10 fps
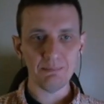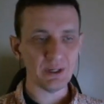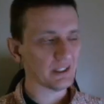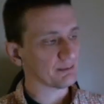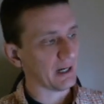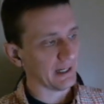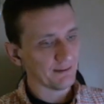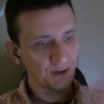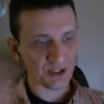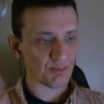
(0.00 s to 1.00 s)
because my
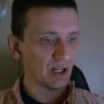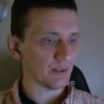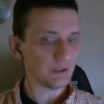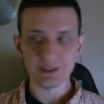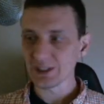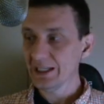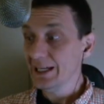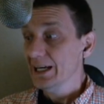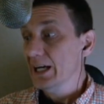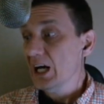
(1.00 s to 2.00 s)
friction brake was
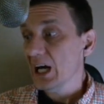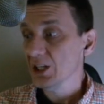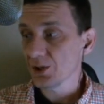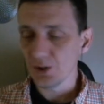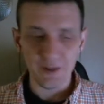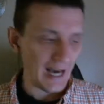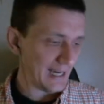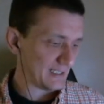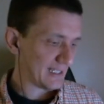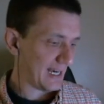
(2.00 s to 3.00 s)
a little on the high
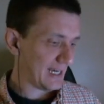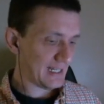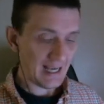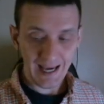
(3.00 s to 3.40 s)
side.